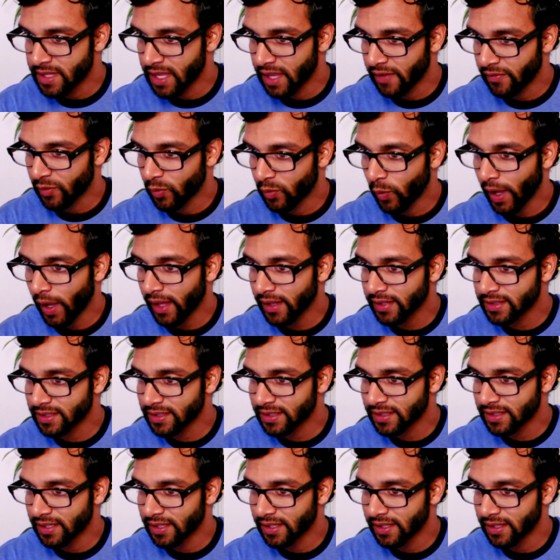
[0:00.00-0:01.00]
David
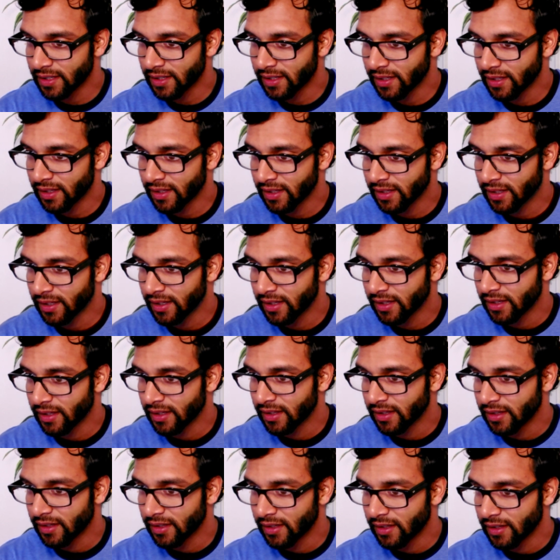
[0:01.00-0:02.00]
West,
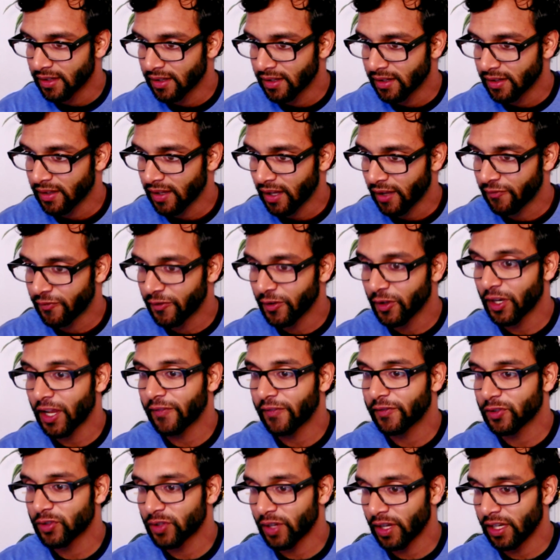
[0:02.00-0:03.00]
I feel it
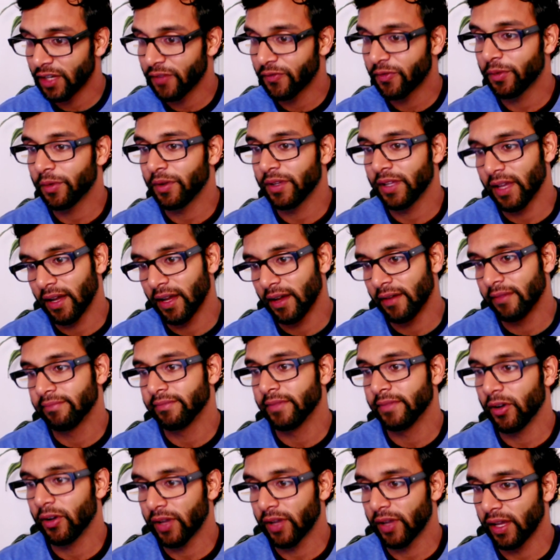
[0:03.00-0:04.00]
after training for, yeah.
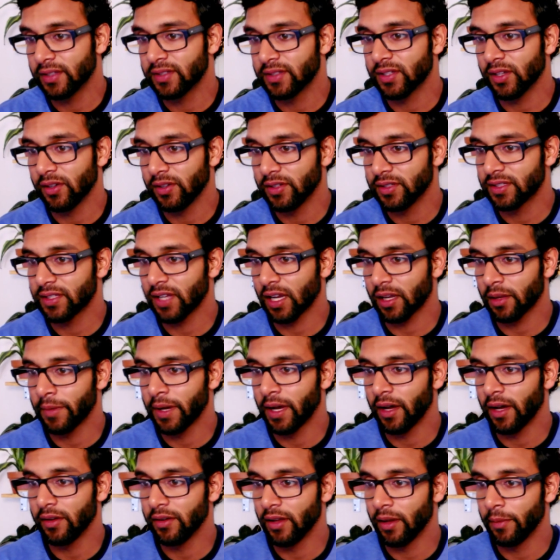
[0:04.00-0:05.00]
Okay, so he's talking
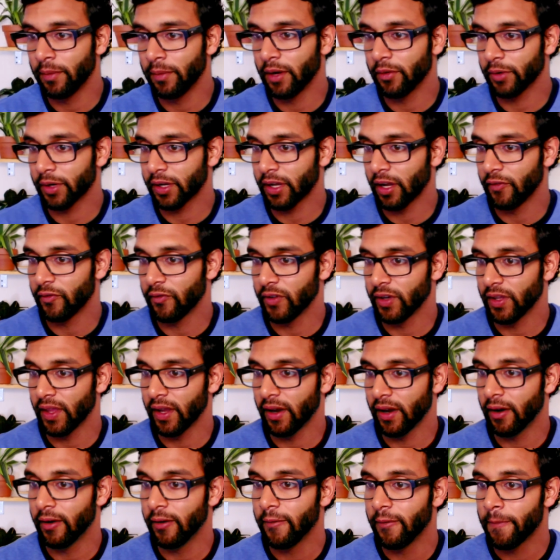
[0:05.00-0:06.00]
about recovery
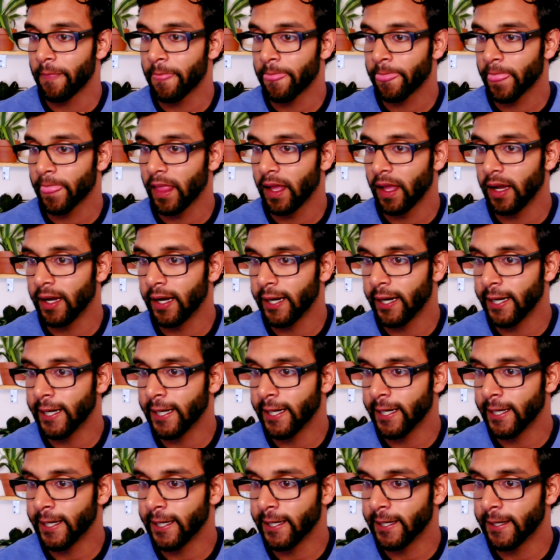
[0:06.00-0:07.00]
there.
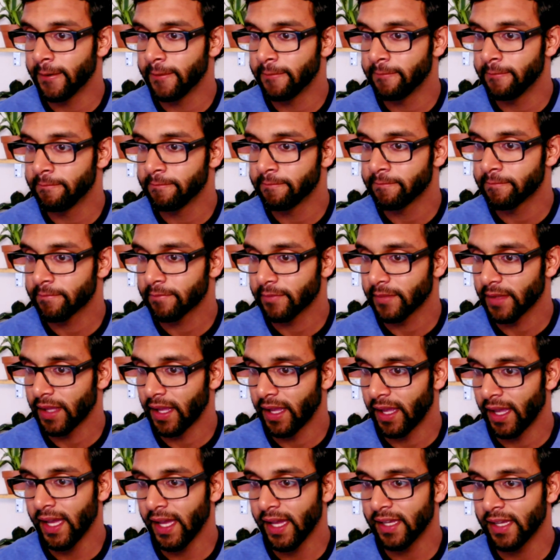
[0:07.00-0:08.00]

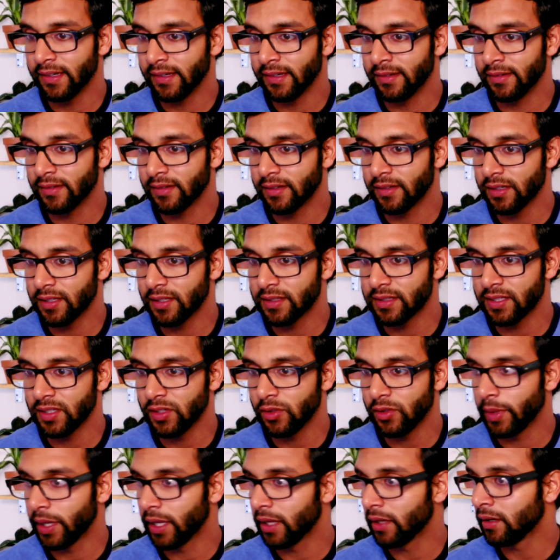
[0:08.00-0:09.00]
Ed, good to see
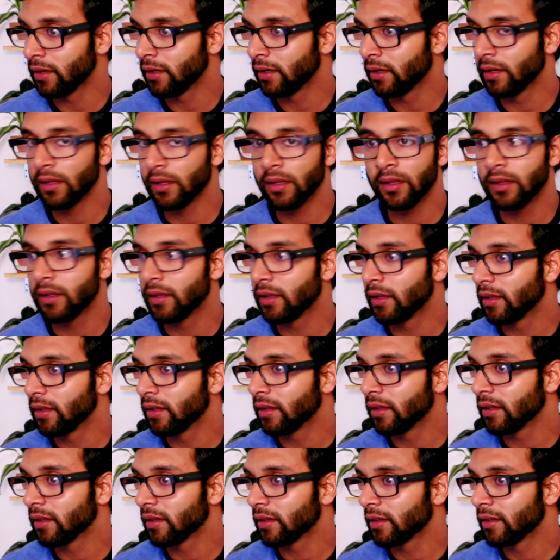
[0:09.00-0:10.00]
you, man.
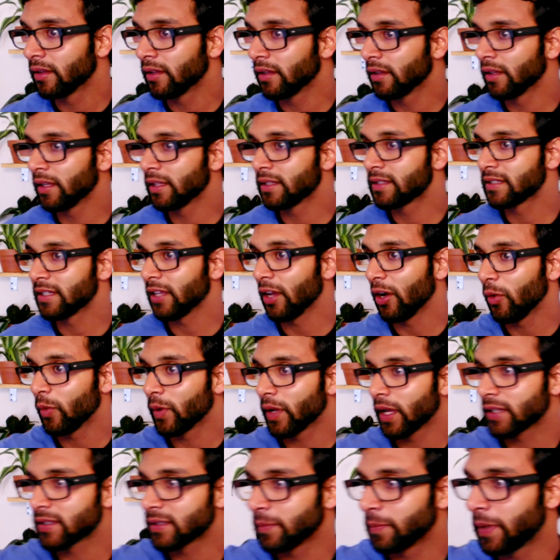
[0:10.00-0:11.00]
Let's see. Oh, we
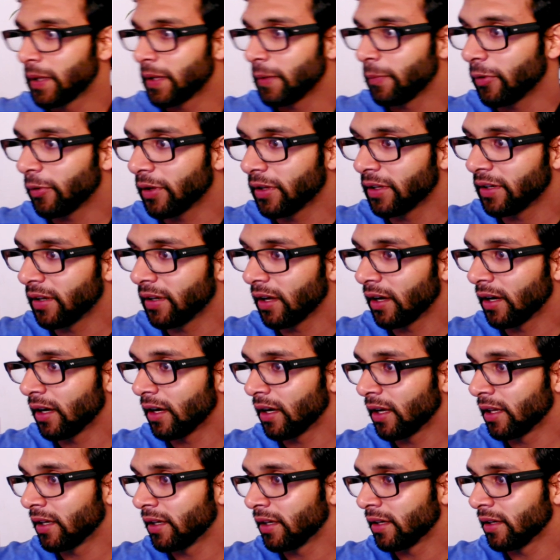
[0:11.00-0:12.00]
got some people
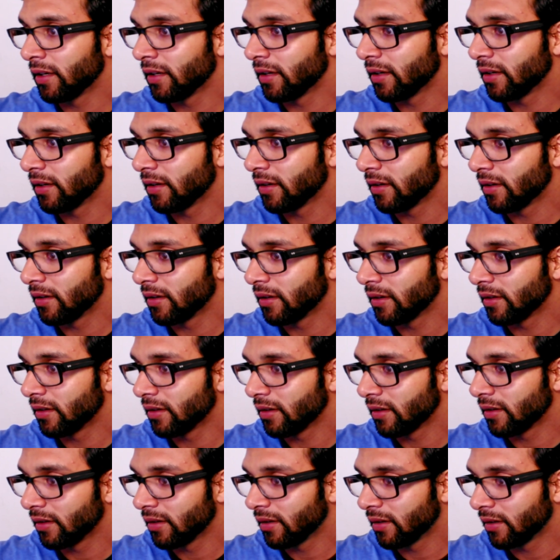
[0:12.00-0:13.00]
on
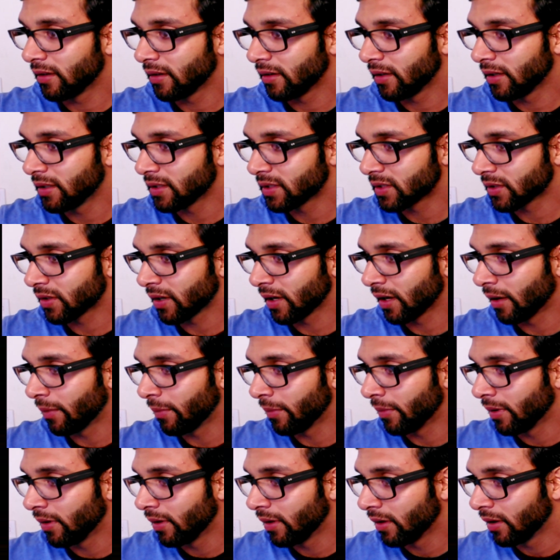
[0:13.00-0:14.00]

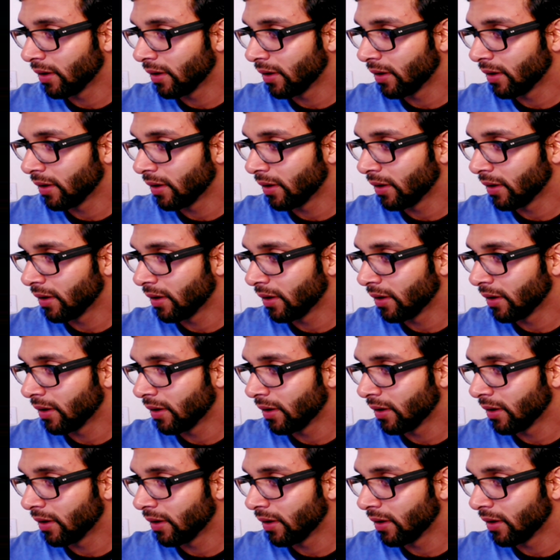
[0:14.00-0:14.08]
Instagram.